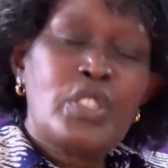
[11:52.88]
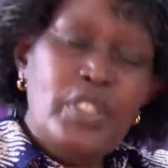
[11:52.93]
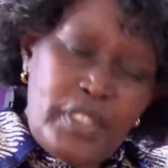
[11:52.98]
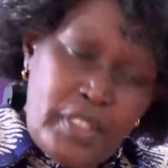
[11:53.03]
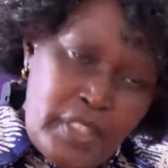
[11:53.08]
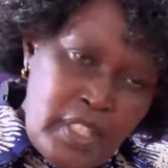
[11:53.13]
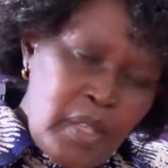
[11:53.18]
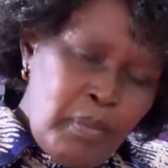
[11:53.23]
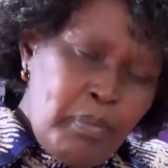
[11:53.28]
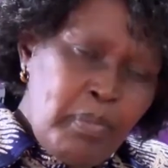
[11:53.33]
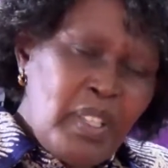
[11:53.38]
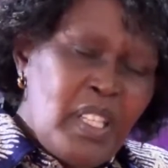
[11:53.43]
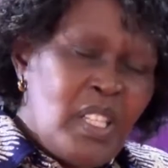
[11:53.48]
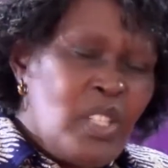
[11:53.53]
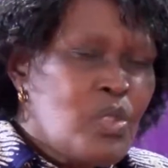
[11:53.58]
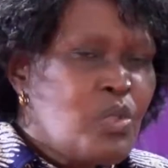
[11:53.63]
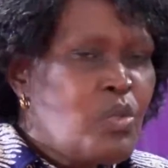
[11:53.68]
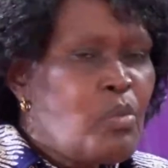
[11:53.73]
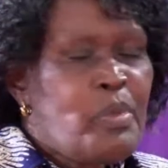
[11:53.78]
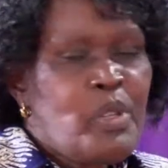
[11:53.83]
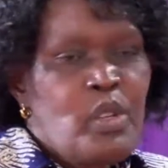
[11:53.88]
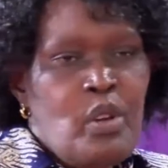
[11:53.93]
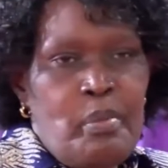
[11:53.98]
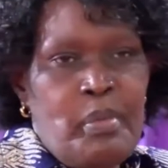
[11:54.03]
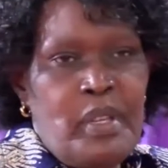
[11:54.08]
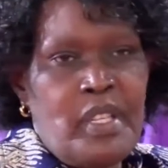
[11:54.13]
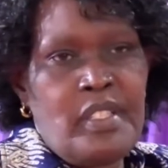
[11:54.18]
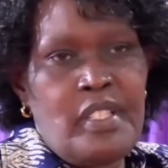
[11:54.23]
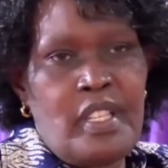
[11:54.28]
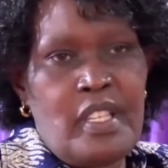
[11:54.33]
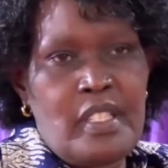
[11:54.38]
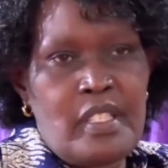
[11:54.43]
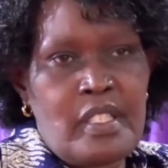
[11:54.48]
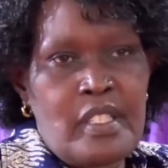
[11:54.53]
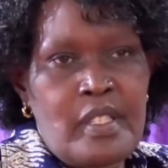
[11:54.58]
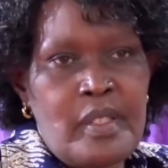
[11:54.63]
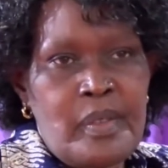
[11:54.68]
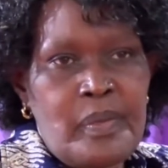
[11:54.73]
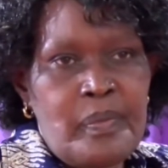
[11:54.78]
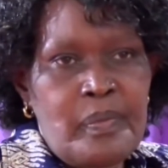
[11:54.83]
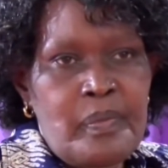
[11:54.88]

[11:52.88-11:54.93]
simply to be obedient.